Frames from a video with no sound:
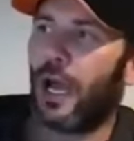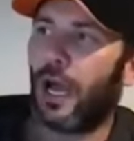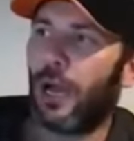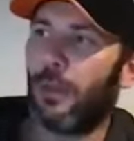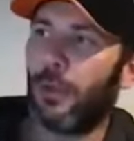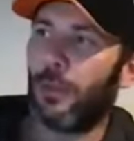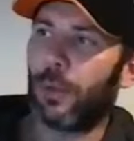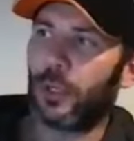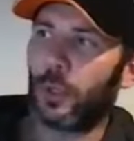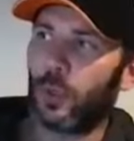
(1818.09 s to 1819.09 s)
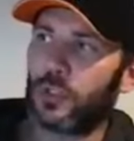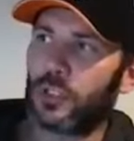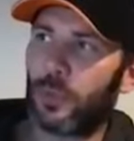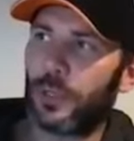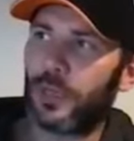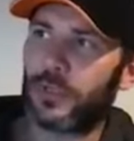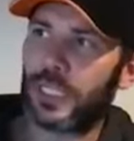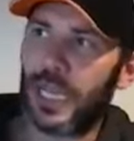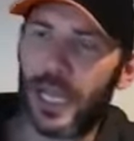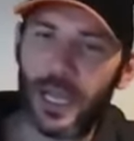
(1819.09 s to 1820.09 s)
Um, but you'll also be able to
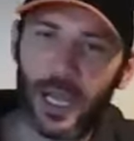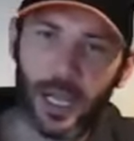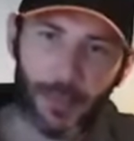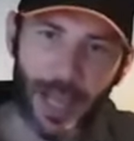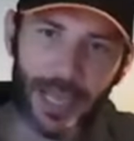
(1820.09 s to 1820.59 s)
get um,